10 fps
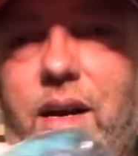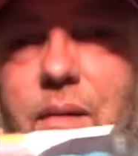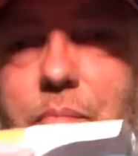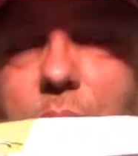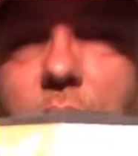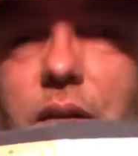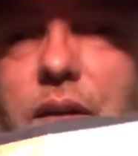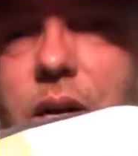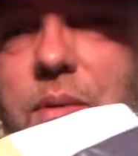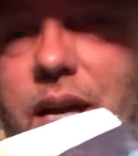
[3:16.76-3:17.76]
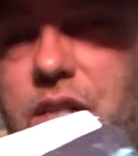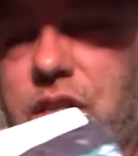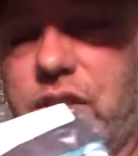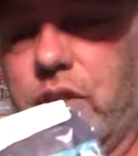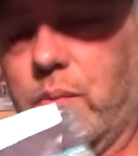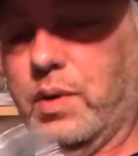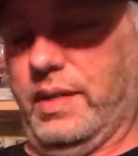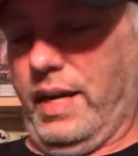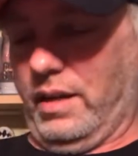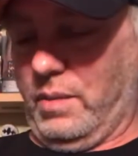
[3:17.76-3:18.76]
of ball it up to actually still
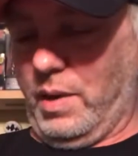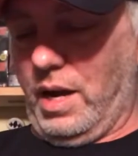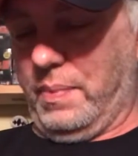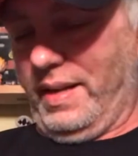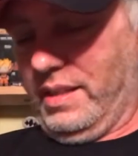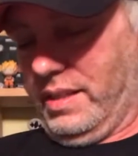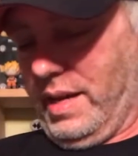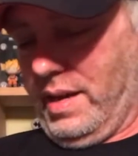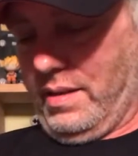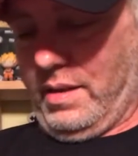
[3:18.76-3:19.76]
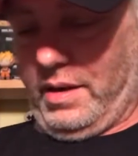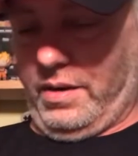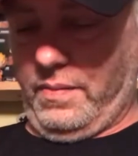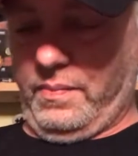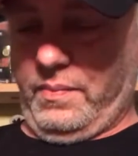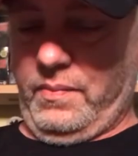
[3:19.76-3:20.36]
protect the pop inside there.